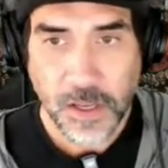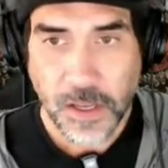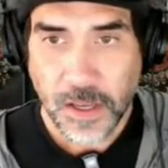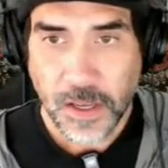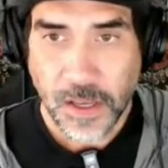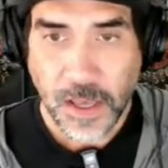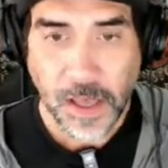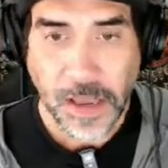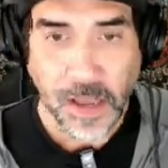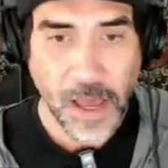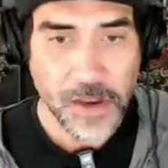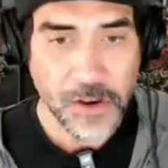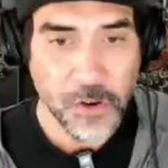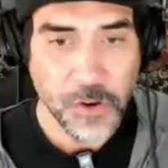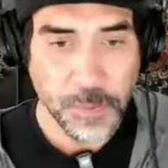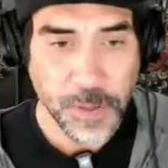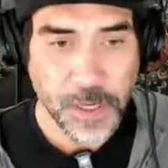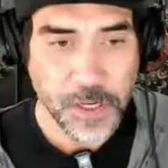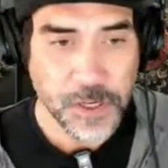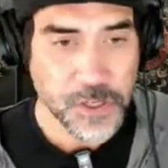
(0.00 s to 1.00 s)
I got new
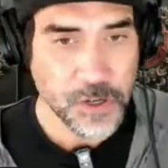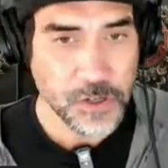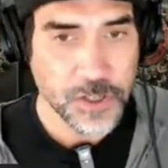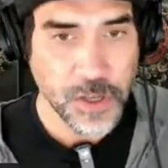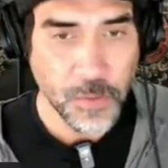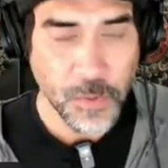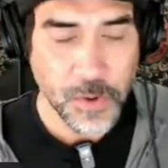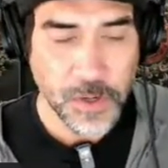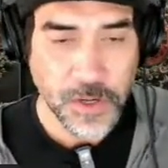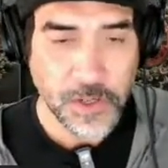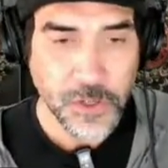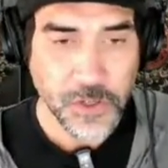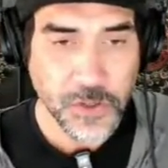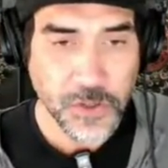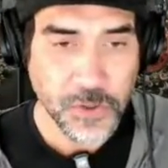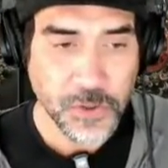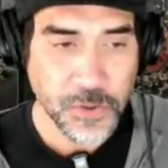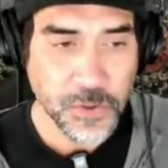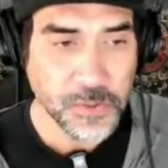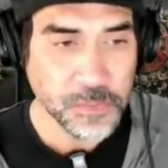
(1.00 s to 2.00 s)
pictures I want to
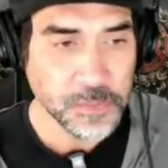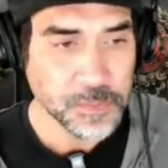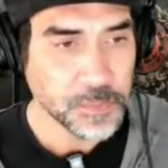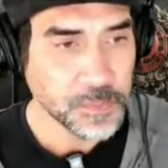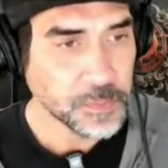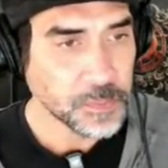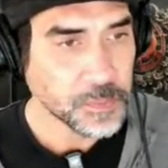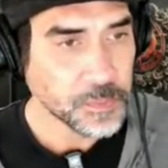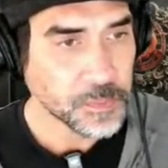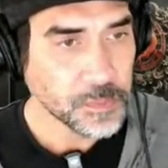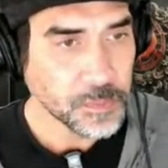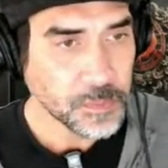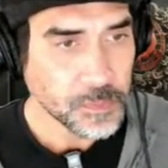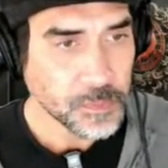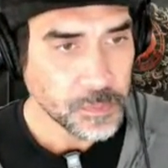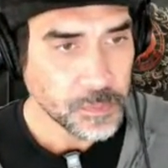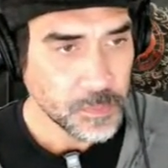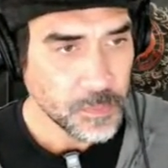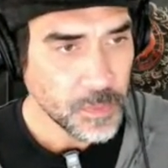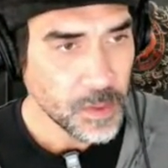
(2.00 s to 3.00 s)
do.
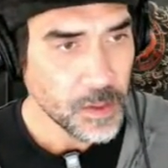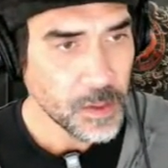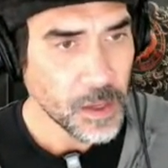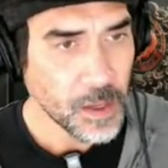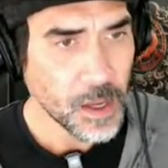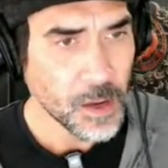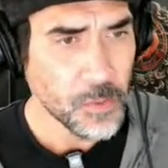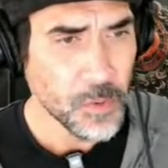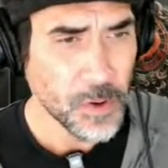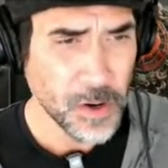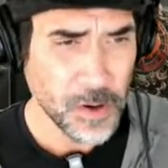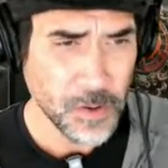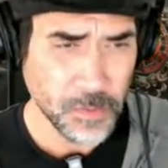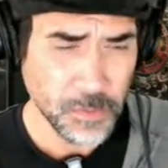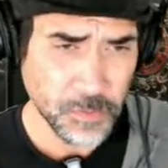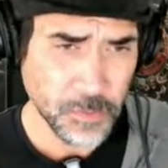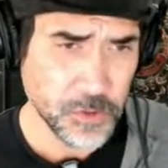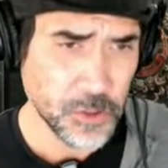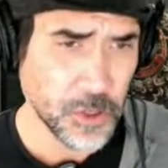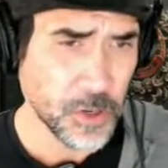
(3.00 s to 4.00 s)
We're
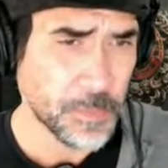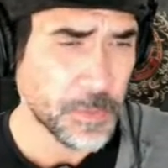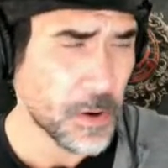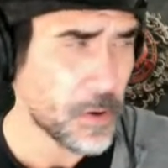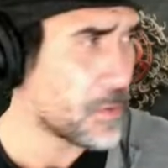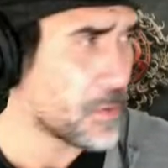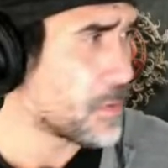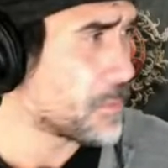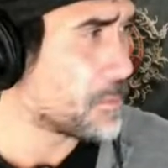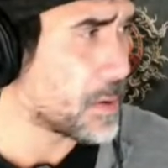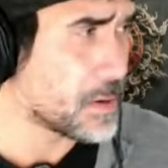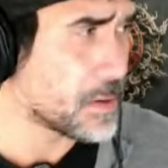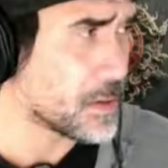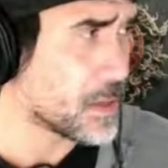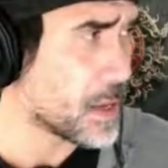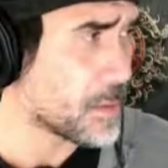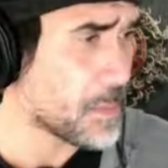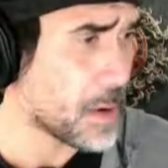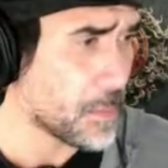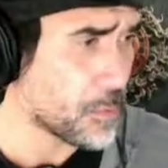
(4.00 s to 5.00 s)
two up there. I haven't been
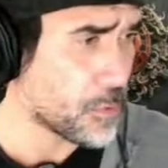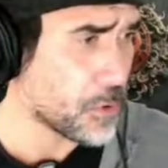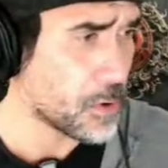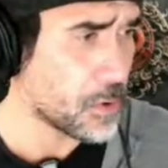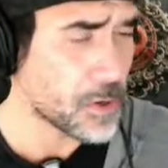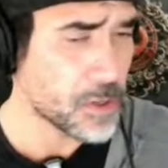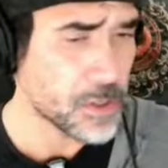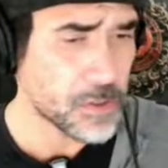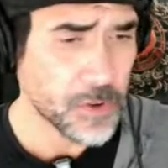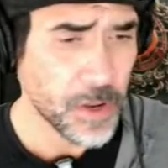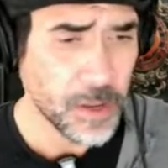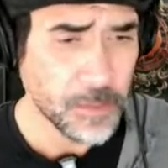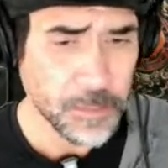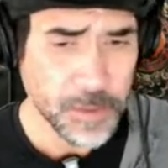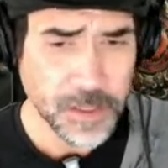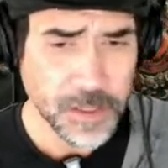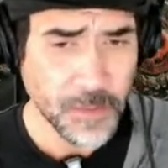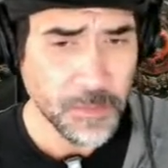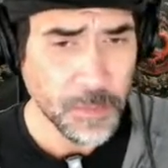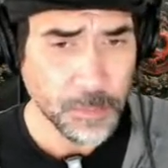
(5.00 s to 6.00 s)
getting many pre-orders, right?
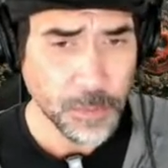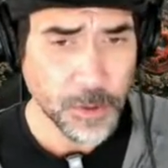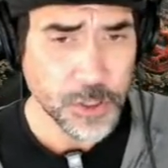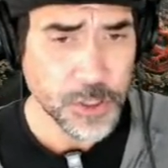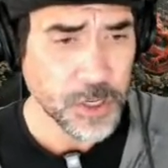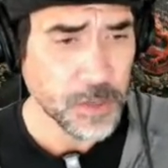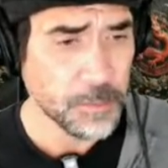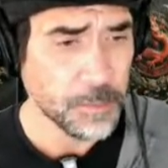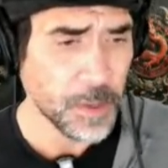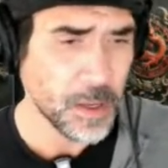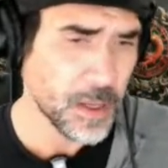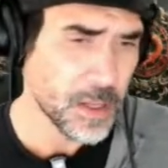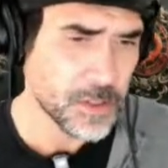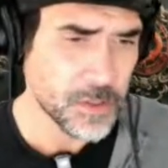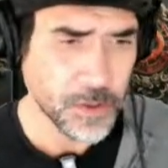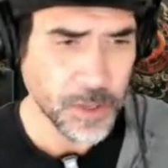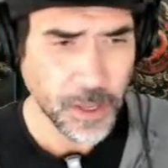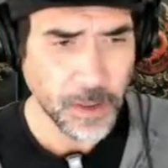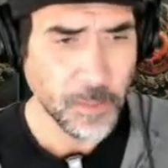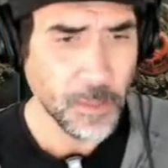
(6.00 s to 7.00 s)
Because I've been pushing it, but that's
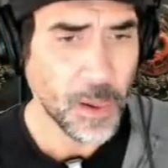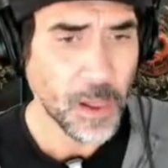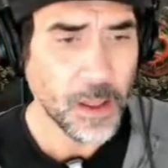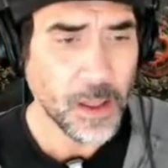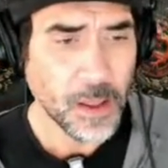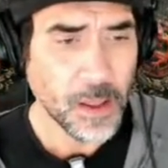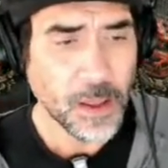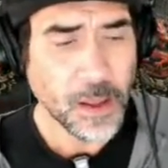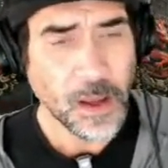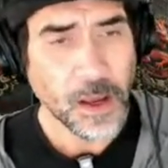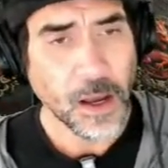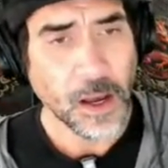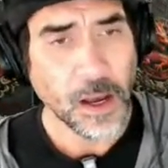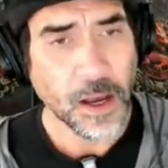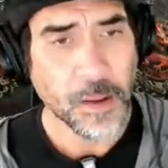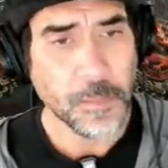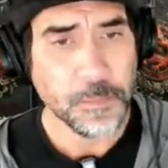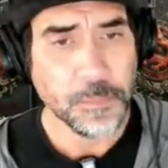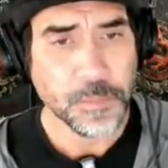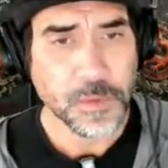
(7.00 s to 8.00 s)
okay.
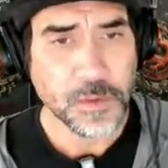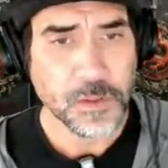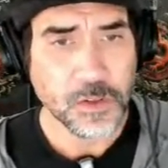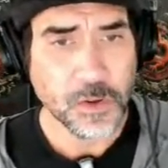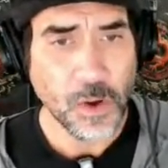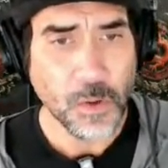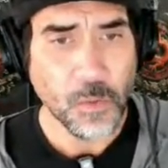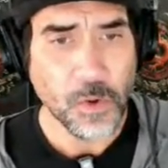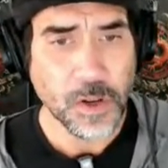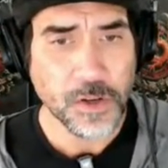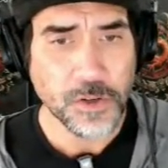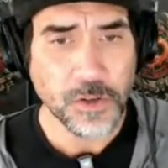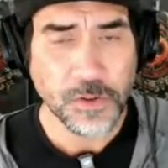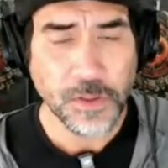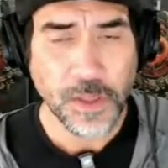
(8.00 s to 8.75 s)
So I want to do that.